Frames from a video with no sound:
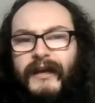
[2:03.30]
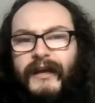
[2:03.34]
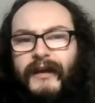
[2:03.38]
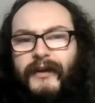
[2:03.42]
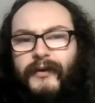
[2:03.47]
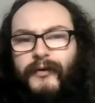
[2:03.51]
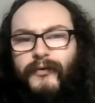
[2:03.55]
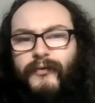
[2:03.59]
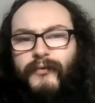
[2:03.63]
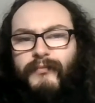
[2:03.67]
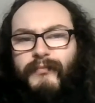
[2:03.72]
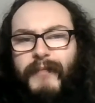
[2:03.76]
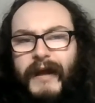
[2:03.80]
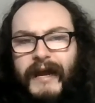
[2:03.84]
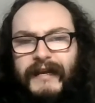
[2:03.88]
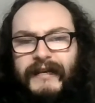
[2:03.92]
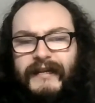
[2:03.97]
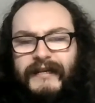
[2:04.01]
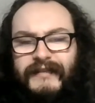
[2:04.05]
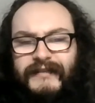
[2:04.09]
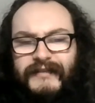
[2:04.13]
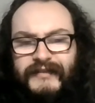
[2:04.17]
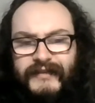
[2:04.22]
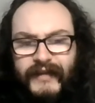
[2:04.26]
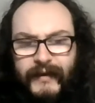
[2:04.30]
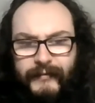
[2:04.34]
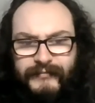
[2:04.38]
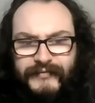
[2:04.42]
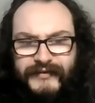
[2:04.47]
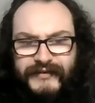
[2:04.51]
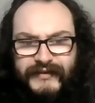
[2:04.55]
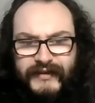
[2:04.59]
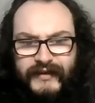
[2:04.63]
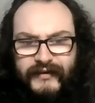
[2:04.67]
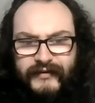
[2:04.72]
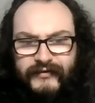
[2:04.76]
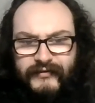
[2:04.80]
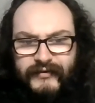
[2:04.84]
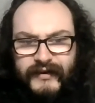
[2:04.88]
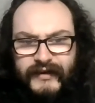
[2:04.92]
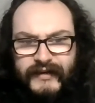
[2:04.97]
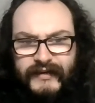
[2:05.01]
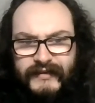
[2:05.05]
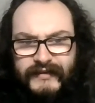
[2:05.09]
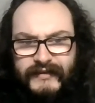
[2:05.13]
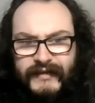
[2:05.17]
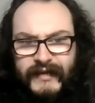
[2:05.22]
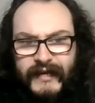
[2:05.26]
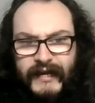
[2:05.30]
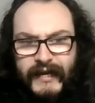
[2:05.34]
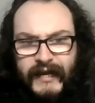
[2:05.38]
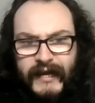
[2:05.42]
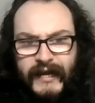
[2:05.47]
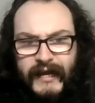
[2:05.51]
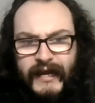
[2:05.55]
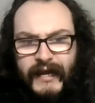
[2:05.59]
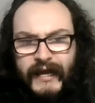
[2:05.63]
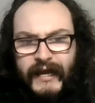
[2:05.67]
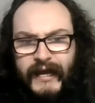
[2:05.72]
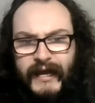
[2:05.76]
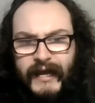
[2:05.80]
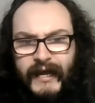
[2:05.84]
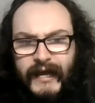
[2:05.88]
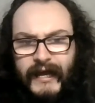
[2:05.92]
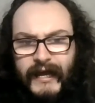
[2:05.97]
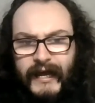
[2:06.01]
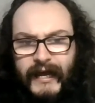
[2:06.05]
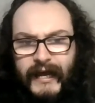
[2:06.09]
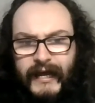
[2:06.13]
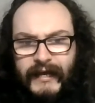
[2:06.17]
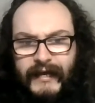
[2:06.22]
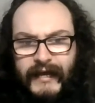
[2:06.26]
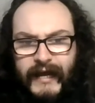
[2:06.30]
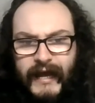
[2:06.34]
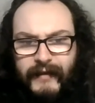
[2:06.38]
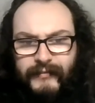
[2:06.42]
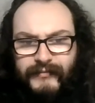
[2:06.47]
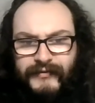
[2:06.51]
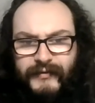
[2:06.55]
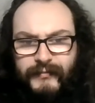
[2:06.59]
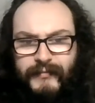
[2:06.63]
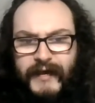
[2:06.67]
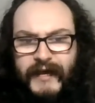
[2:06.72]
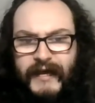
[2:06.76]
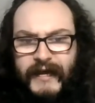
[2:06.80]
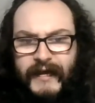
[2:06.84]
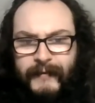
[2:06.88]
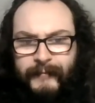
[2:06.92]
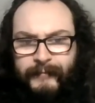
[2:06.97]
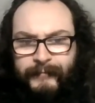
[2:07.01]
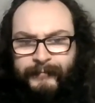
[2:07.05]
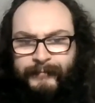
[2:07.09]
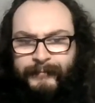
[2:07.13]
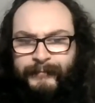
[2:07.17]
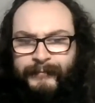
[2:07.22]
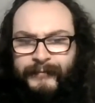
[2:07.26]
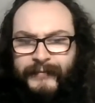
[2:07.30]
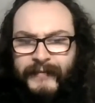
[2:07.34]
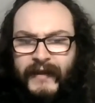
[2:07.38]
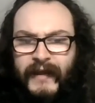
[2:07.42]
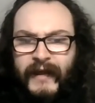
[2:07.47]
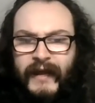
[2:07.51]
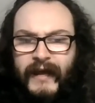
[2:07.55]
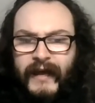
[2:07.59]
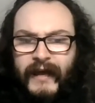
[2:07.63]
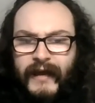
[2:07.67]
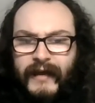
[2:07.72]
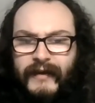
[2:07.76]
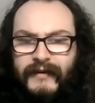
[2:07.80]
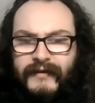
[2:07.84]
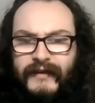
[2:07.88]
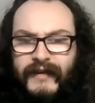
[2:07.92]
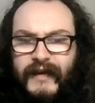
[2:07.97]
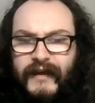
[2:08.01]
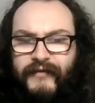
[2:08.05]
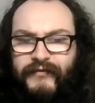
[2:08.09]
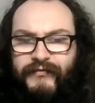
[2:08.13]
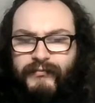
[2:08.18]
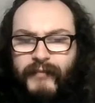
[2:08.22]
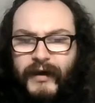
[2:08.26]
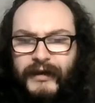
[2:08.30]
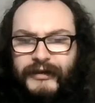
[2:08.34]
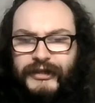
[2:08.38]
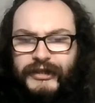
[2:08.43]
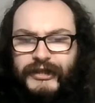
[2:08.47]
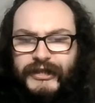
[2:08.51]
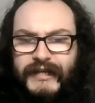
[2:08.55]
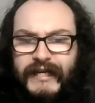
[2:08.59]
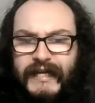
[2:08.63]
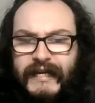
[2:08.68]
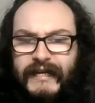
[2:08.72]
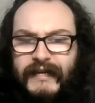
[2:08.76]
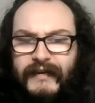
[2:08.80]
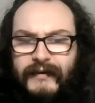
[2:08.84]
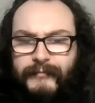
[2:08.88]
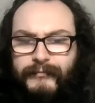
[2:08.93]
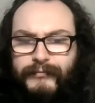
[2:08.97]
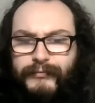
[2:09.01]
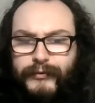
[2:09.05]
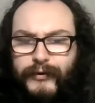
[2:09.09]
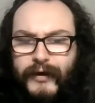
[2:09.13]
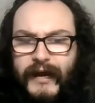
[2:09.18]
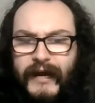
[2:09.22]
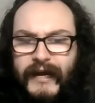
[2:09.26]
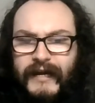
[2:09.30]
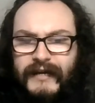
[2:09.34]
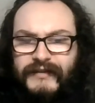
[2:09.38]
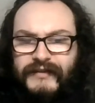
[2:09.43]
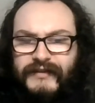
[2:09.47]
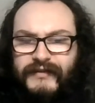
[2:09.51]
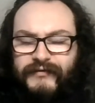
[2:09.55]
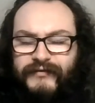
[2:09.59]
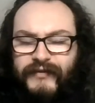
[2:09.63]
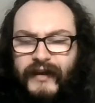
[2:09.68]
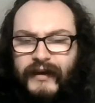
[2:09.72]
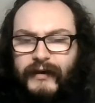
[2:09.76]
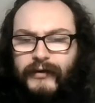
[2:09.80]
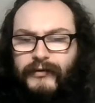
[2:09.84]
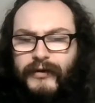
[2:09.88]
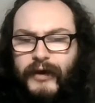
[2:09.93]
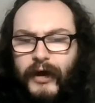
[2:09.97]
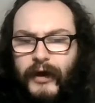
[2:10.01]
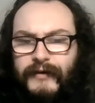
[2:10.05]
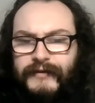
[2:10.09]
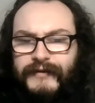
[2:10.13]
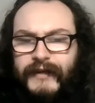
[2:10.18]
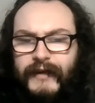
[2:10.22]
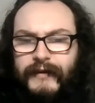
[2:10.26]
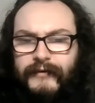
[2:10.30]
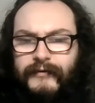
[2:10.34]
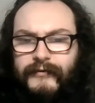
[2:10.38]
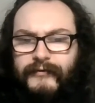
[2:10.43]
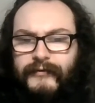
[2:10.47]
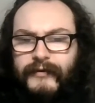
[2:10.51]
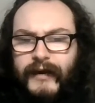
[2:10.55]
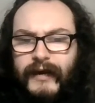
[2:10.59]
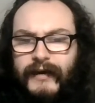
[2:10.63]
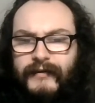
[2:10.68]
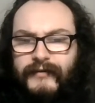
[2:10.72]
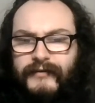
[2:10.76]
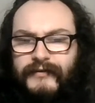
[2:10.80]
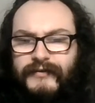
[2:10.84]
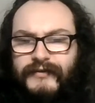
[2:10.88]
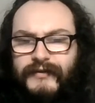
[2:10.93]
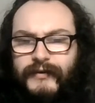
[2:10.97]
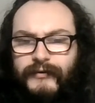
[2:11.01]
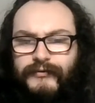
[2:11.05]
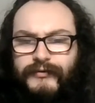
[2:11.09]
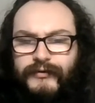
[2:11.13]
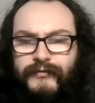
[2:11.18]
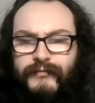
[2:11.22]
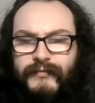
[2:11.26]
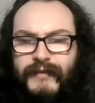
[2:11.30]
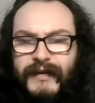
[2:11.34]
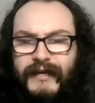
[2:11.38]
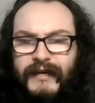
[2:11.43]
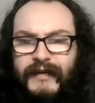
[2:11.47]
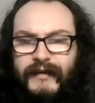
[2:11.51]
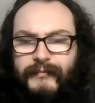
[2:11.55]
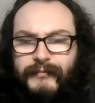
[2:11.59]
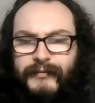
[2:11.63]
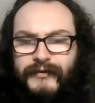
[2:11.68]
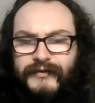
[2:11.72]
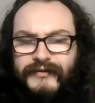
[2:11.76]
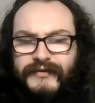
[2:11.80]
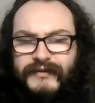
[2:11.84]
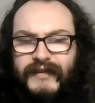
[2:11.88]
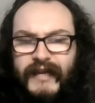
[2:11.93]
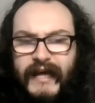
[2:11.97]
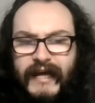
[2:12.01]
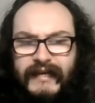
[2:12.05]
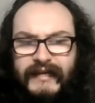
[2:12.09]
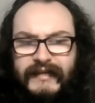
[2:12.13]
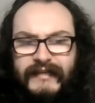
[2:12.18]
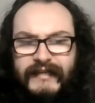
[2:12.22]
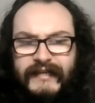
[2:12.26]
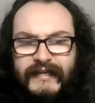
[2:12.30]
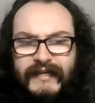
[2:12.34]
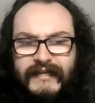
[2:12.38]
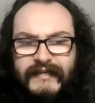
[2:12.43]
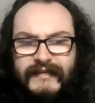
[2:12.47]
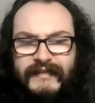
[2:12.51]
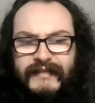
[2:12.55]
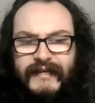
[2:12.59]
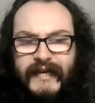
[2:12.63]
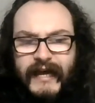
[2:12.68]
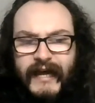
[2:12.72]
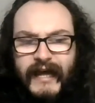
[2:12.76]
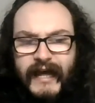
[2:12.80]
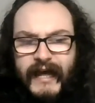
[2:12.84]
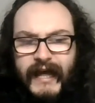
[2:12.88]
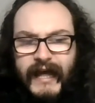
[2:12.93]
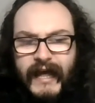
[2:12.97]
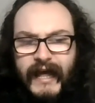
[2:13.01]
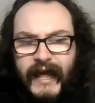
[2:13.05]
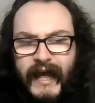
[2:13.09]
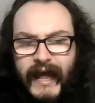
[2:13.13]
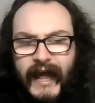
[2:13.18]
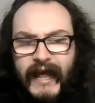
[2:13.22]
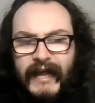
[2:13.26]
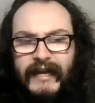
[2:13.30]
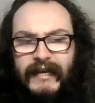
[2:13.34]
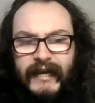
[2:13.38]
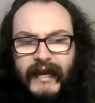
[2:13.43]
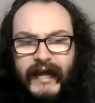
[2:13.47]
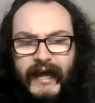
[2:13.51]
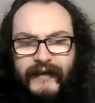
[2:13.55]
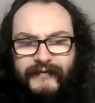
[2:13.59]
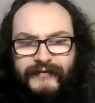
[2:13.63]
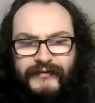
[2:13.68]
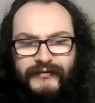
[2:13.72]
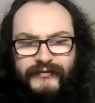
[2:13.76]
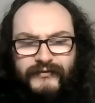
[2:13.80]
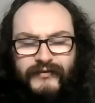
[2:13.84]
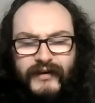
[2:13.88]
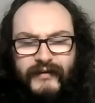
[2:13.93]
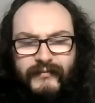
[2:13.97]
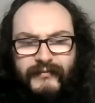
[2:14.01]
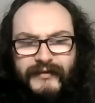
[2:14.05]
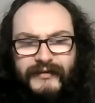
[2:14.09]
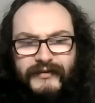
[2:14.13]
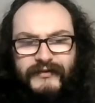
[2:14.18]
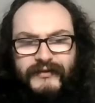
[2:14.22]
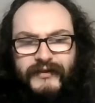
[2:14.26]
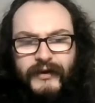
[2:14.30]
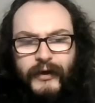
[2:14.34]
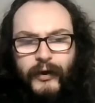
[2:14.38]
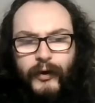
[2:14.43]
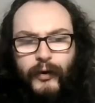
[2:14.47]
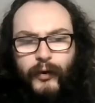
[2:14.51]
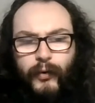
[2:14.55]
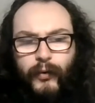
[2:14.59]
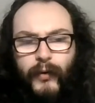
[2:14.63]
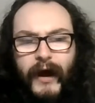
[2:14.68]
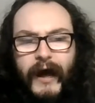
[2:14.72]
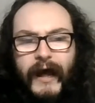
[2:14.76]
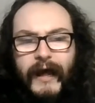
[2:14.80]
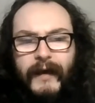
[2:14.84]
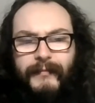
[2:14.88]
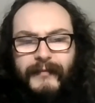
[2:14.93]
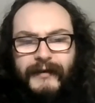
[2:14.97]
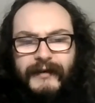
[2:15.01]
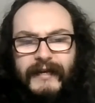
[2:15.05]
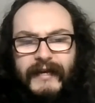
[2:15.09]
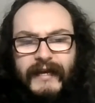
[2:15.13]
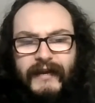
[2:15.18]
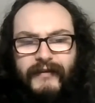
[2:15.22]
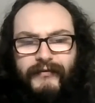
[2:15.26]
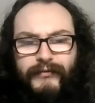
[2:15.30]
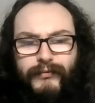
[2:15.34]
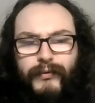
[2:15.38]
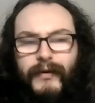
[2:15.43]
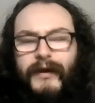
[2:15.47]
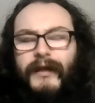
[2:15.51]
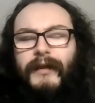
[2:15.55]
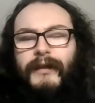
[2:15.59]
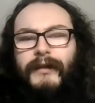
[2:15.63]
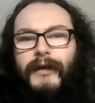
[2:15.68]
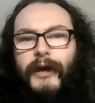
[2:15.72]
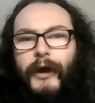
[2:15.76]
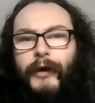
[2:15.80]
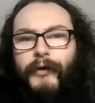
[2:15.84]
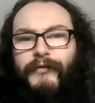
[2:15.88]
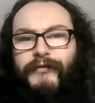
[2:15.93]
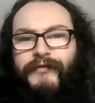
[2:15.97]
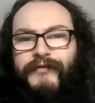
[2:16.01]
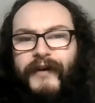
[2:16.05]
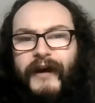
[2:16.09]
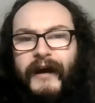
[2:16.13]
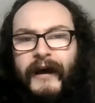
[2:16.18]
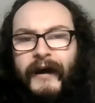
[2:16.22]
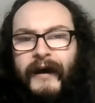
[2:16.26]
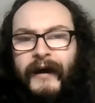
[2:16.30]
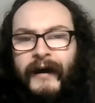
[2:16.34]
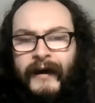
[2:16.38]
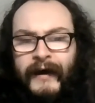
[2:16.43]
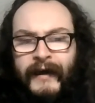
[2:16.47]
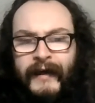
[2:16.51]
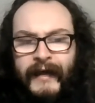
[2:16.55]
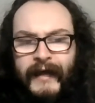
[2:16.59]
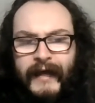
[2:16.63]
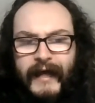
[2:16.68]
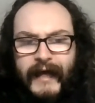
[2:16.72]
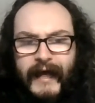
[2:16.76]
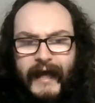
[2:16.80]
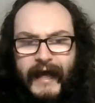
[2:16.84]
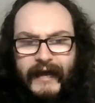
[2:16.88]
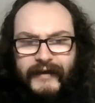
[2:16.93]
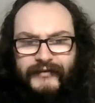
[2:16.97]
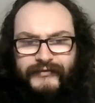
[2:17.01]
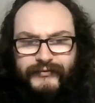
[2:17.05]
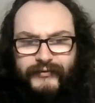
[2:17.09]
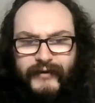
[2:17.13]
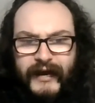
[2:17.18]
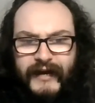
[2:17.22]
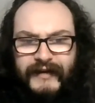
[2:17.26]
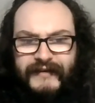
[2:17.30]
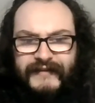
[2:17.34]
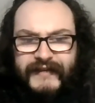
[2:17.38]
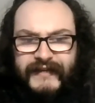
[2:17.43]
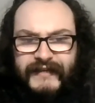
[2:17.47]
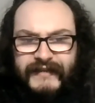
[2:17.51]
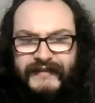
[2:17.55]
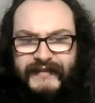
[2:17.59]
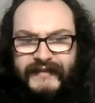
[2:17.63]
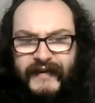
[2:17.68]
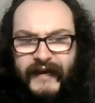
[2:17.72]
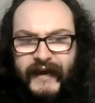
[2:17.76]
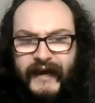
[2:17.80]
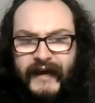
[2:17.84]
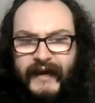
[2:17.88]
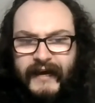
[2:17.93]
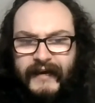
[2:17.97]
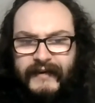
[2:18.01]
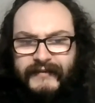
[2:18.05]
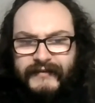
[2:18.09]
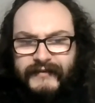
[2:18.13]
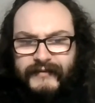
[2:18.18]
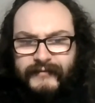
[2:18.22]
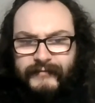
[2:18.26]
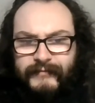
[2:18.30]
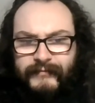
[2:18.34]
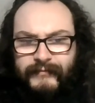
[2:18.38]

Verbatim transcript: Who Made It sub-series came to be. To give much needed praise to fellow content creators, social media personalities, and live streamers who I believe will go far as rising stars,